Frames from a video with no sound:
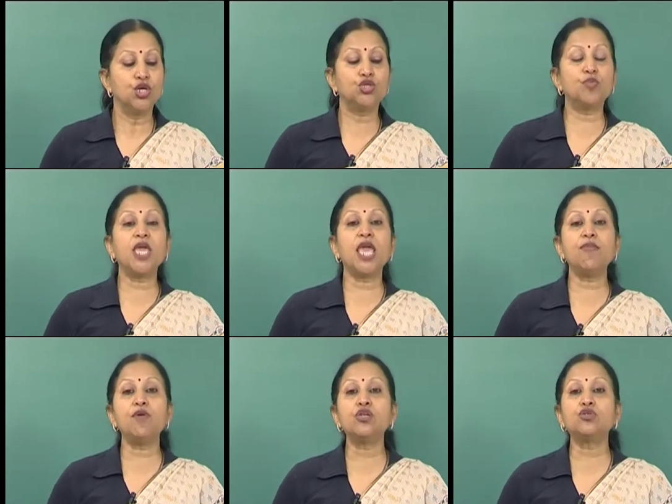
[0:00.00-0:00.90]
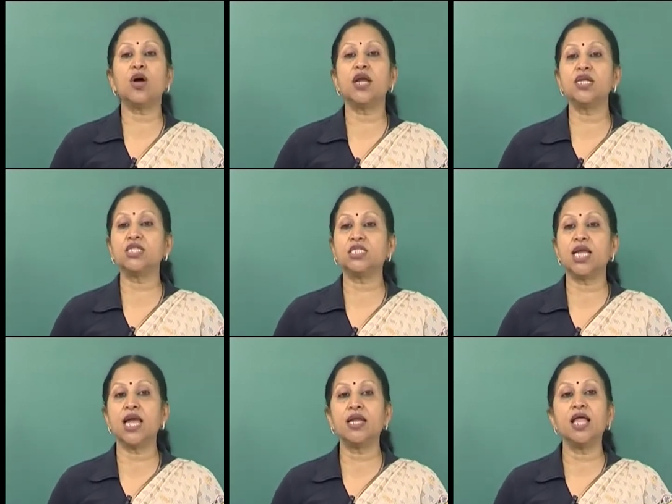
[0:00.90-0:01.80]
to be able to
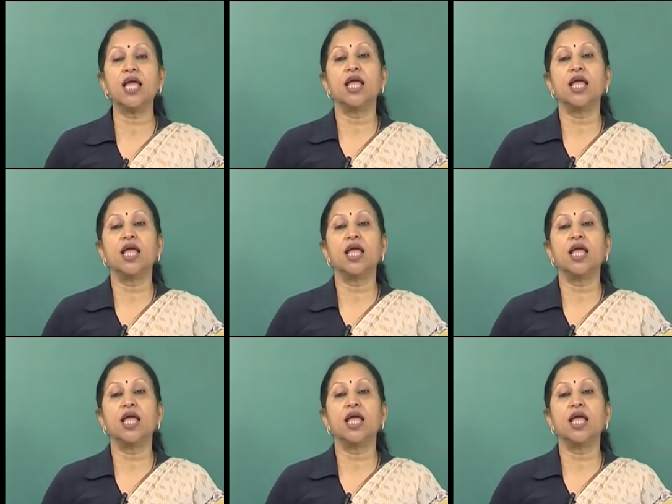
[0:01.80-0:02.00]
understand